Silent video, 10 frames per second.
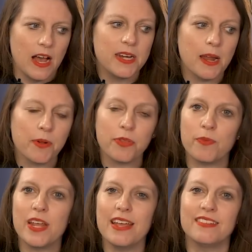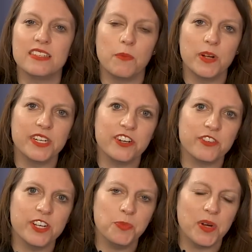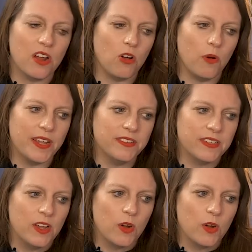Number 3 is somewhat dangerous, but not always.